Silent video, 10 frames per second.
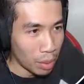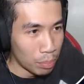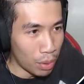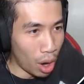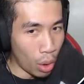
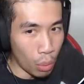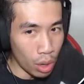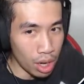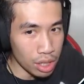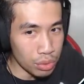bro,
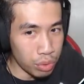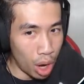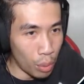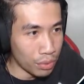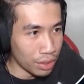what is
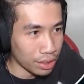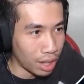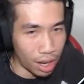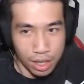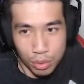wrong with the
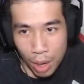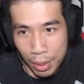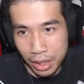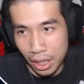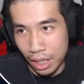cars? Why am I
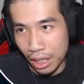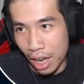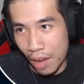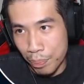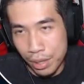getting
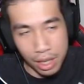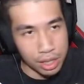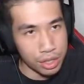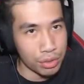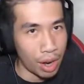
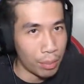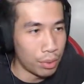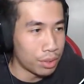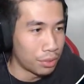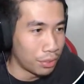FPS drop?
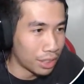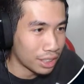What the fuck?